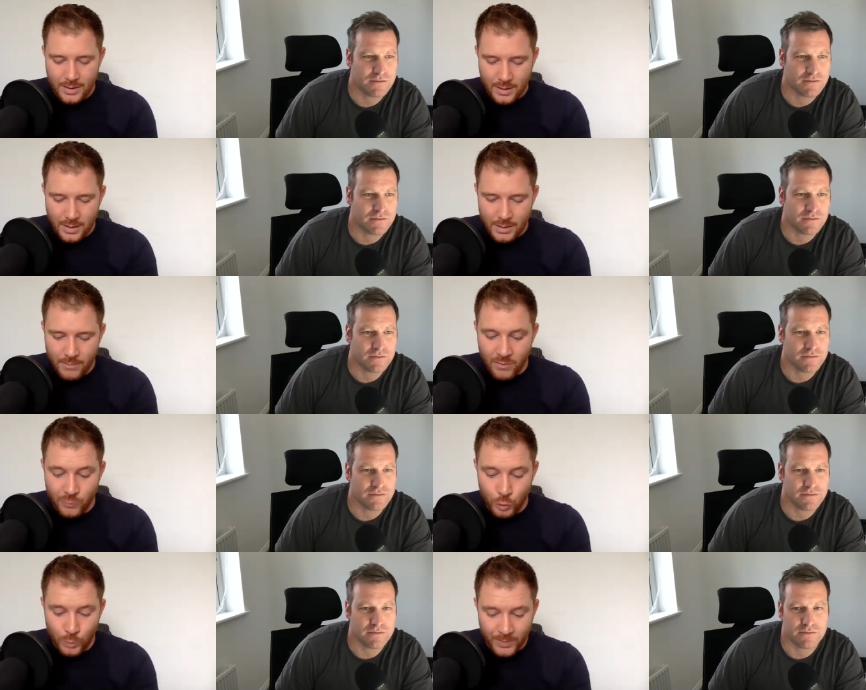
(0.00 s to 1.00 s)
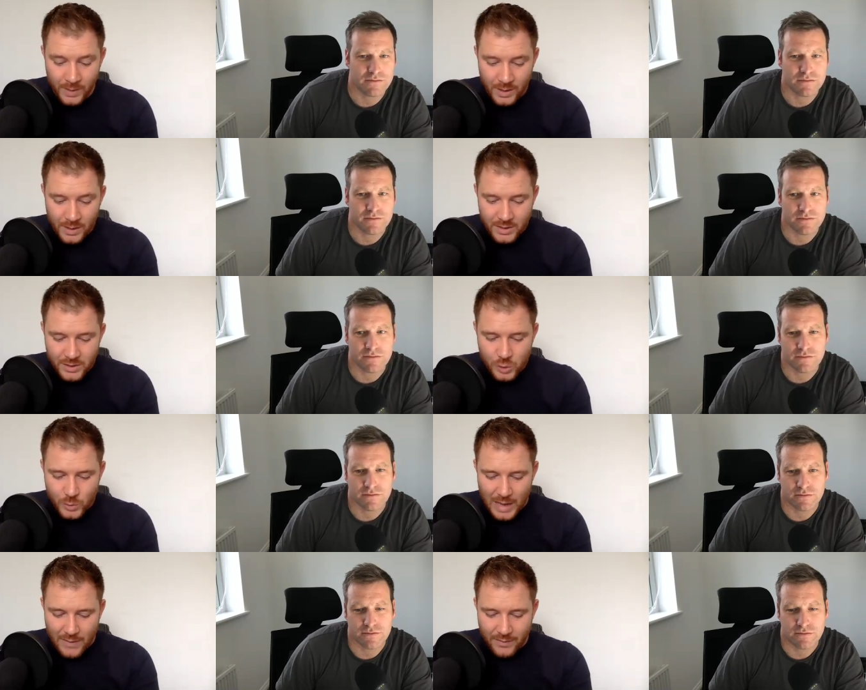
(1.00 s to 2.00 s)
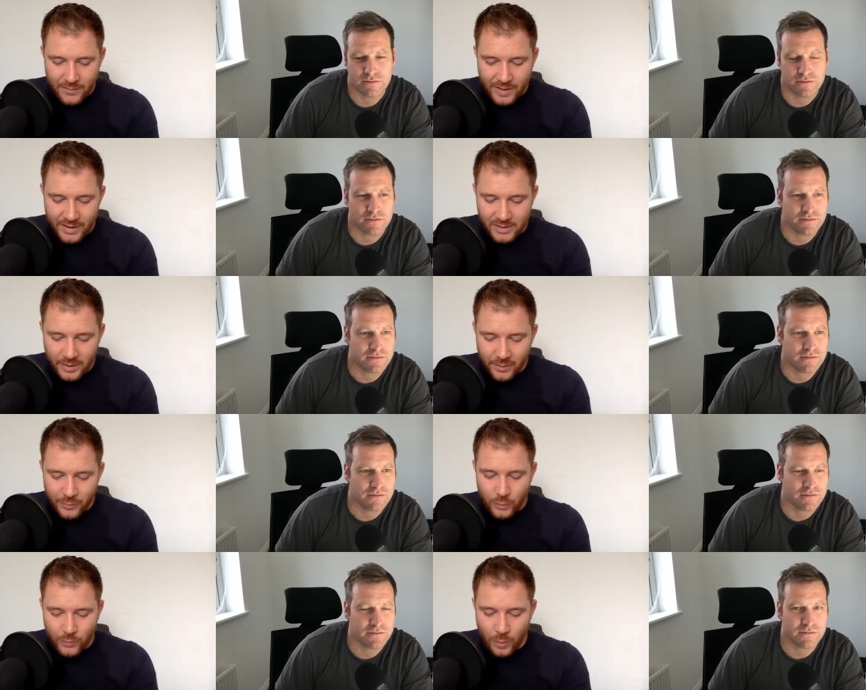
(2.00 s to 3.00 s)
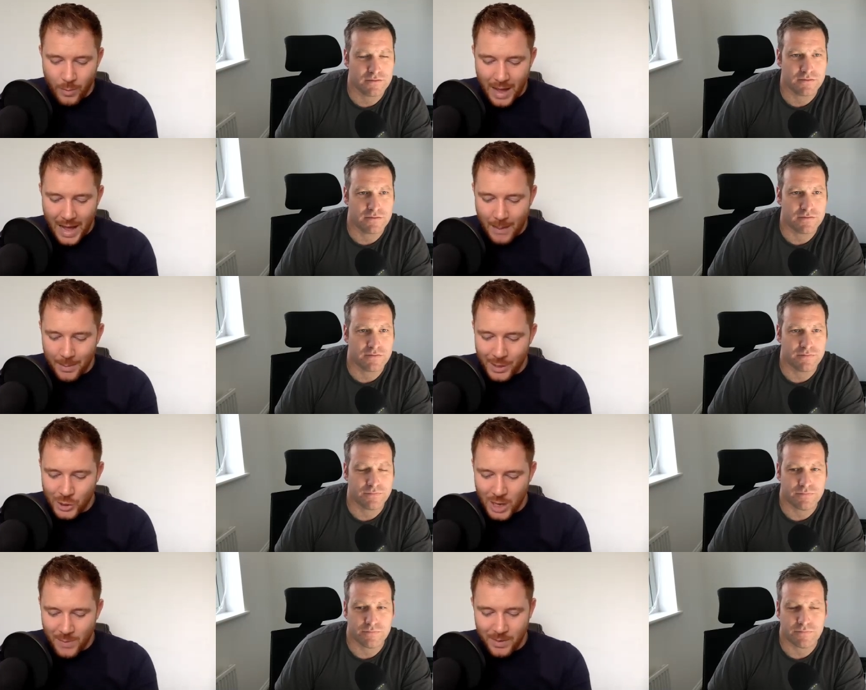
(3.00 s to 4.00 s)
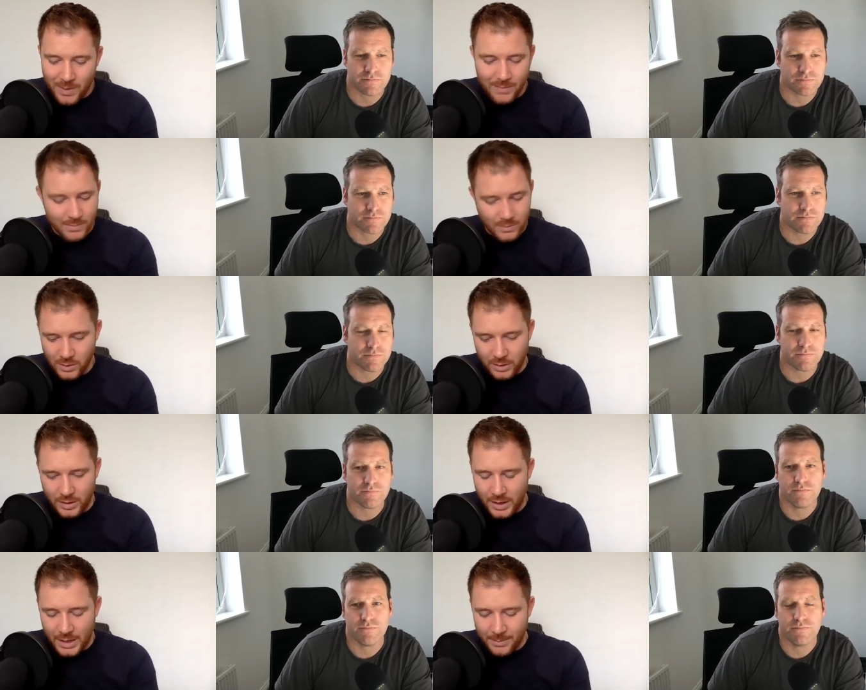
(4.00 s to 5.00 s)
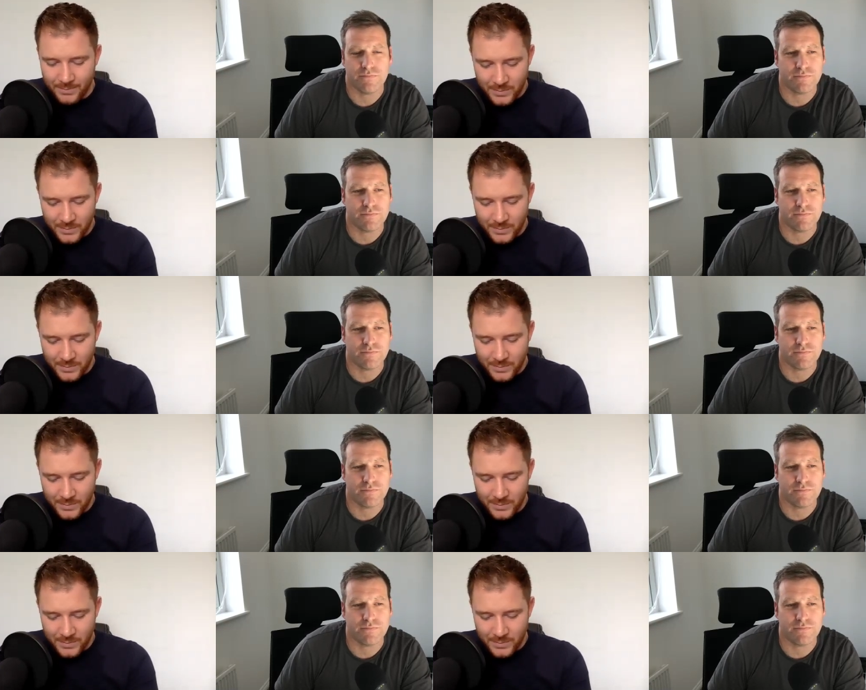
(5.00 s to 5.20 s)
Speaker 1: um, review. So, we have a five-star review from Ape Chape, great name.